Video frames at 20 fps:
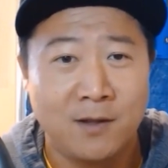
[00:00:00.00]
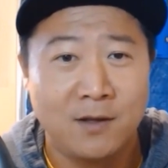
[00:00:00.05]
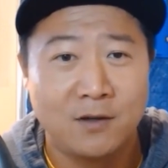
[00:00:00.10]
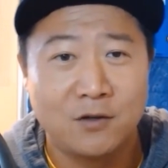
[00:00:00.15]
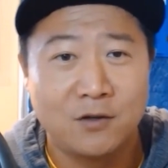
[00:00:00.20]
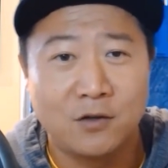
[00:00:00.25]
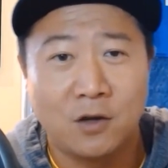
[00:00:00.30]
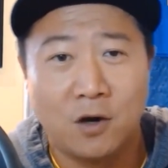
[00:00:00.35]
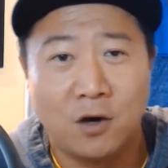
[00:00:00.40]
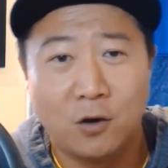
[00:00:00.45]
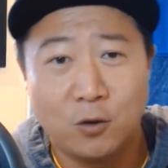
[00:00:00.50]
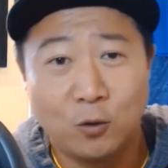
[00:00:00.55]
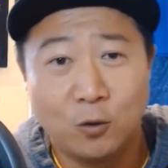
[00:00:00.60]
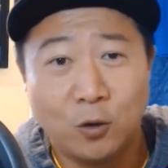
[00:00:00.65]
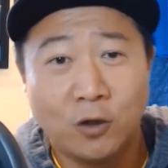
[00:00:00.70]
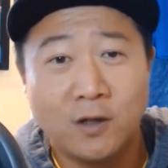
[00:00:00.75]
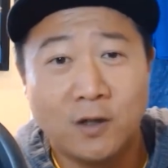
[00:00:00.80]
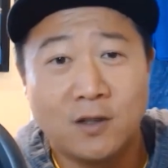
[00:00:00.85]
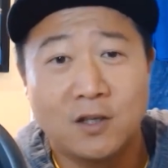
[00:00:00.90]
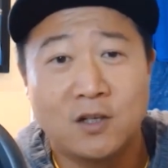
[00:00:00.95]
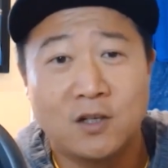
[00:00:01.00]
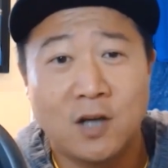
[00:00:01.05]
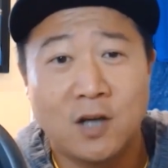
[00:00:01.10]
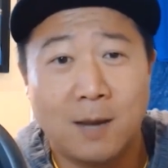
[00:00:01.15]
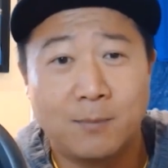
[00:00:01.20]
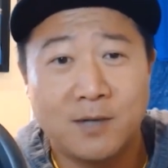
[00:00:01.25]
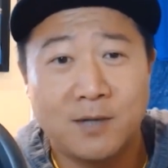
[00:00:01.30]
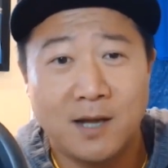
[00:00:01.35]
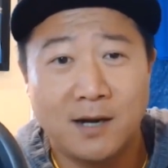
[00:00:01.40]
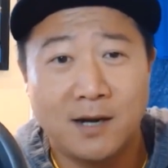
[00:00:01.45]
So you look at the
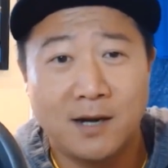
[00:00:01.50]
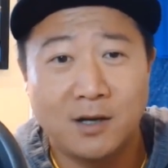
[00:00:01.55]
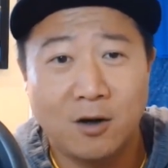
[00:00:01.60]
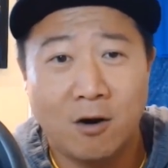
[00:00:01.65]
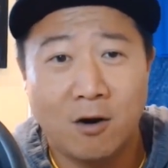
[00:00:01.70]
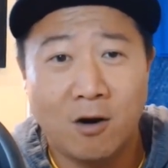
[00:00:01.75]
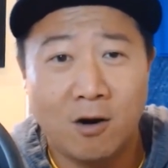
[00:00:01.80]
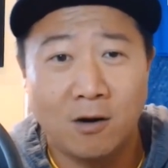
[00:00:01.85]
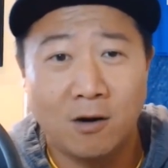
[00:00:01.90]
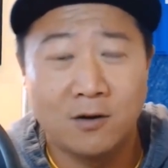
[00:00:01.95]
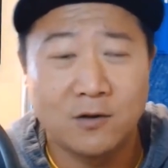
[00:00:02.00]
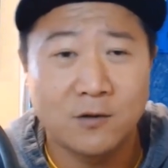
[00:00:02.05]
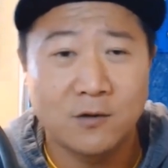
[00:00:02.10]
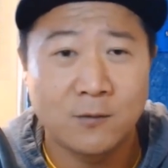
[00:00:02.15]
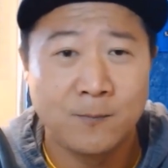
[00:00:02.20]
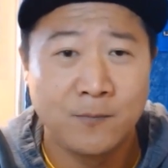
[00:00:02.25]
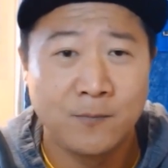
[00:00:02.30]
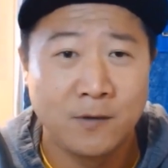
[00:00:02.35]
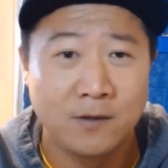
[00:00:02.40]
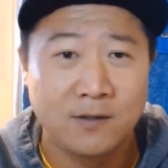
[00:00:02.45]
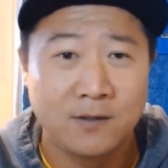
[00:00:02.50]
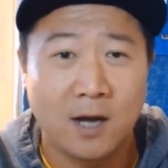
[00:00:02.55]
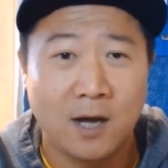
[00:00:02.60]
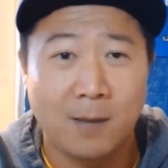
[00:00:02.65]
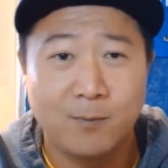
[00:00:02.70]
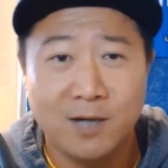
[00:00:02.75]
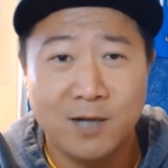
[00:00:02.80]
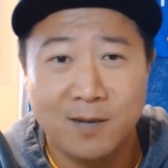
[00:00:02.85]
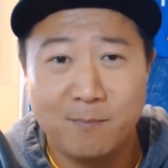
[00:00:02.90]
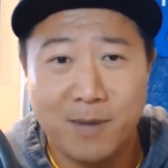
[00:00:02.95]
top 10 cards,
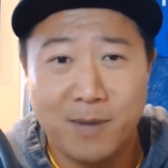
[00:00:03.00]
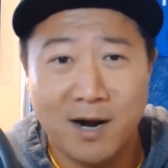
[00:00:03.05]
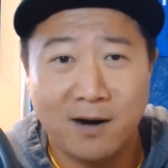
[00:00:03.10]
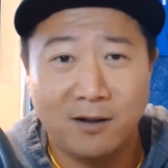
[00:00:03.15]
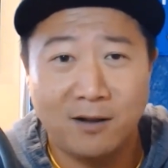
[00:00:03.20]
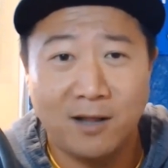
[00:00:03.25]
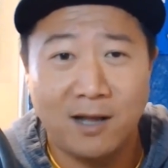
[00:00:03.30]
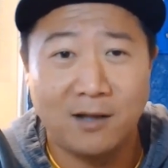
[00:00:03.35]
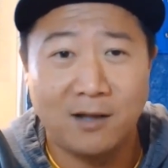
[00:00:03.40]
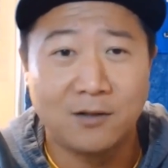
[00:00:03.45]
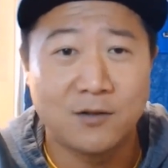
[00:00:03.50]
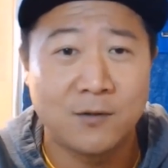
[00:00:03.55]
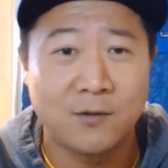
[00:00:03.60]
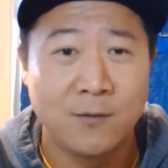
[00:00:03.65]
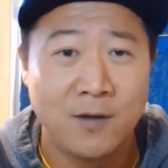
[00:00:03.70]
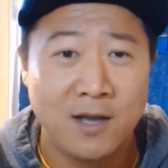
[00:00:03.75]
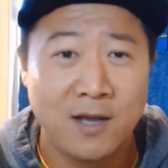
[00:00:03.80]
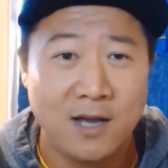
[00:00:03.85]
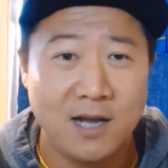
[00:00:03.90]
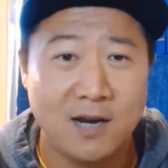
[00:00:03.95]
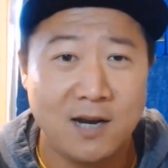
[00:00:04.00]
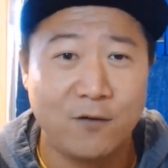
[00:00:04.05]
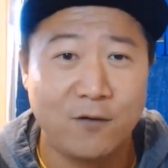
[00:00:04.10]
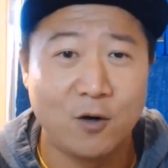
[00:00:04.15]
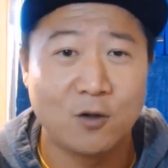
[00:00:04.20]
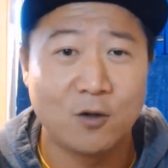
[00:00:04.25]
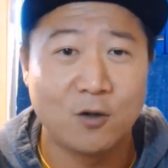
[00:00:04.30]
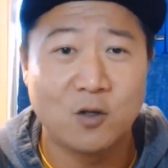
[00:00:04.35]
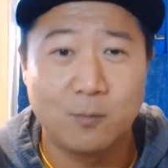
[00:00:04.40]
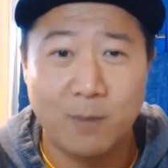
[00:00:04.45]
top 10 parallels, and if
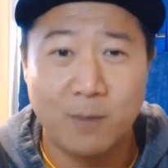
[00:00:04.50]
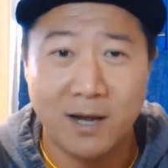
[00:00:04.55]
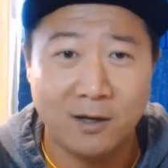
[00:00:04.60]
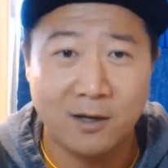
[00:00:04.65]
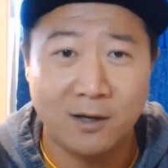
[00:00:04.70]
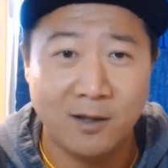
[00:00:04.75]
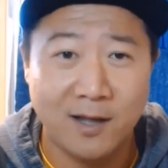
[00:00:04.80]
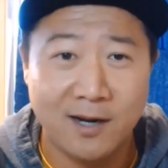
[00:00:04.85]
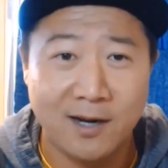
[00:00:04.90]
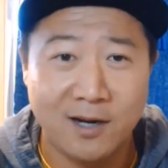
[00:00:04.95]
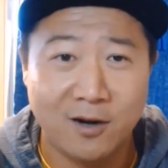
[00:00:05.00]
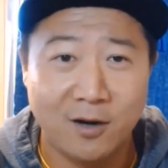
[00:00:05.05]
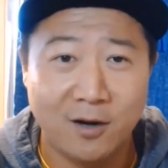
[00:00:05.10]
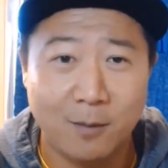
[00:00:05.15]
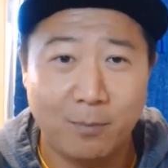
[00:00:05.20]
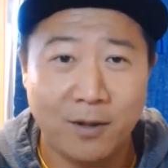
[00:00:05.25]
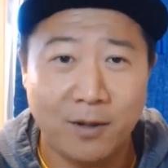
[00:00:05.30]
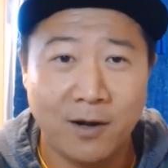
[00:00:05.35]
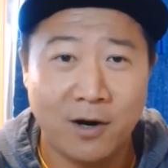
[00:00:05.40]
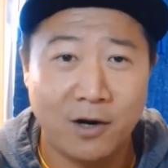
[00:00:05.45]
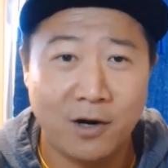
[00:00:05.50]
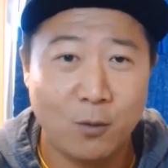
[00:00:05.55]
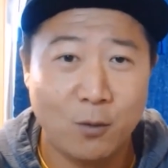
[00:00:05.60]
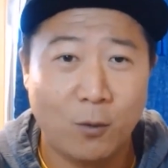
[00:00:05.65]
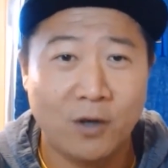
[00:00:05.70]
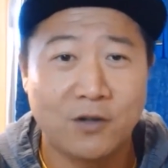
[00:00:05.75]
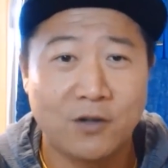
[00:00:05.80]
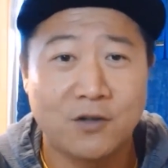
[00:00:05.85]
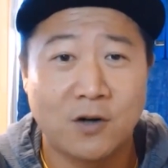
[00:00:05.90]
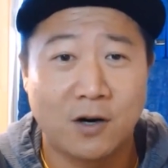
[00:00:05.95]
you're speculating on a player, you
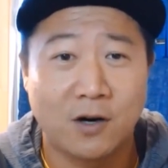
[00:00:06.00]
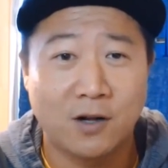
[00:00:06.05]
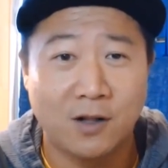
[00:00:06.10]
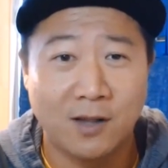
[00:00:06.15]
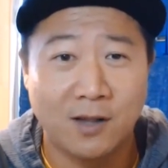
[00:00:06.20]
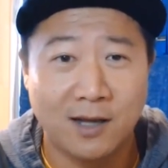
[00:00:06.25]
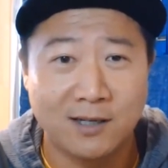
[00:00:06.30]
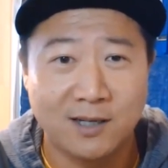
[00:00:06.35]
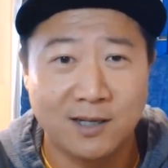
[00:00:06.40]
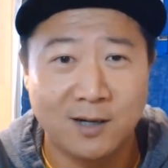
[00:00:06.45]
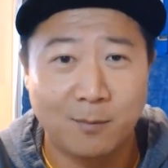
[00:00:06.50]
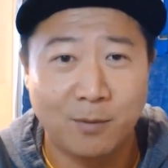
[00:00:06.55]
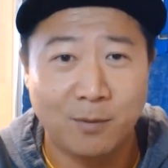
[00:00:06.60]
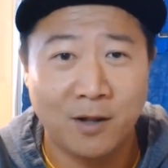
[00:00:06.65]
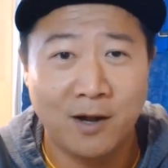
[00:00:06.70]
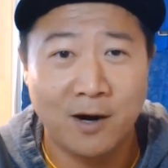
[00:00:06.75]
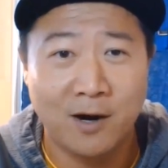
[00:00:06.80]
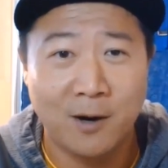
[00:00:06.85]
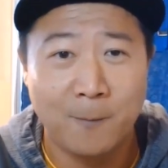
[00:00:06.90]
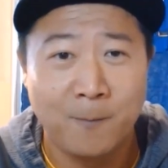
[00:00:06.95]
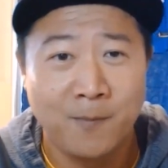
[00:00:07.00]
want to start collecting a player,